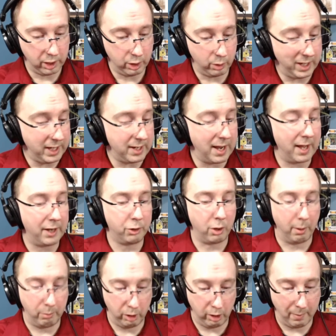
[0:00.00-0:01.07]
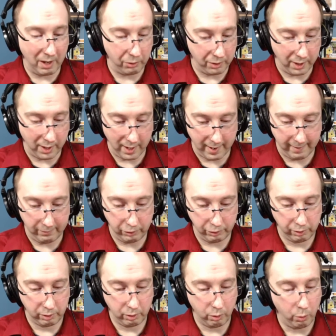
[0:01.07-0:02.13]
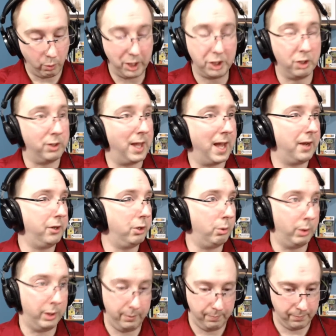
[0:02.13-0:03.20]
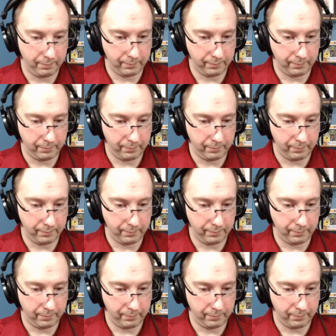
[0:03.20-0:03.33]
"You need not trouble about the knives. We shall not do it."